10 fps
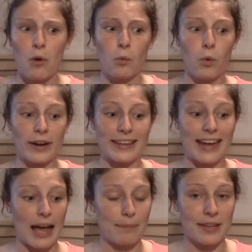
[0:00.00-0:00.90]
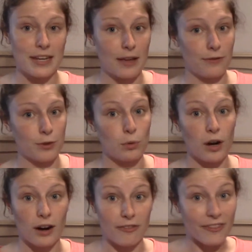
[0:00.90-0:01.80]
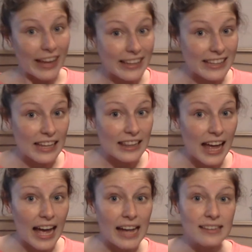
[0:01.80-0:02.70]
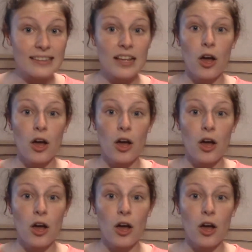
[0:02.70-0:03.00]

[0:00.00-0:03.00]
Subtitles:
what can happen if you are failing a class,